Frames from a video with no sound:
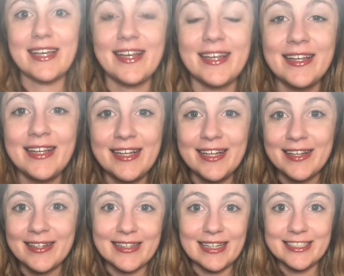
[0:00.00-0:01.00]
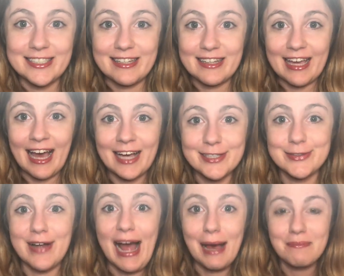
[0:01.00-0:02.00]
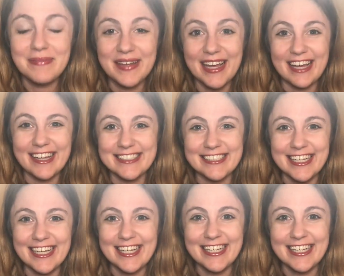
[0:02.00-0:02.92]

get you to the cash wrap and